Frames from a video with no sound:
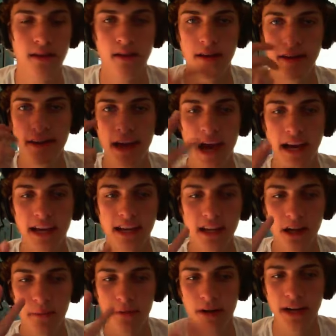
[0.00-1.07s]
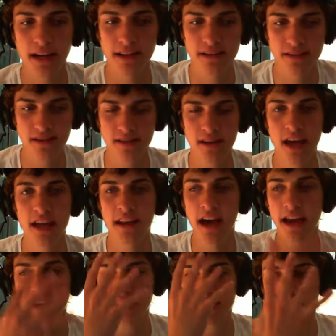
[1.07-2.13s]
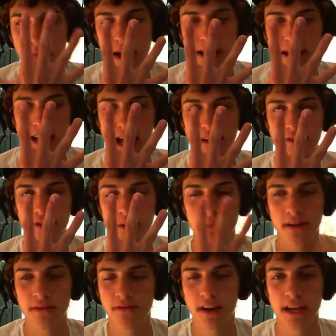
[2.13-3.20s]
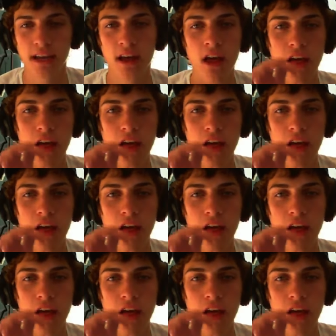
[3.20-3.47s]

not getting upgrades, and not expanding after a big fight.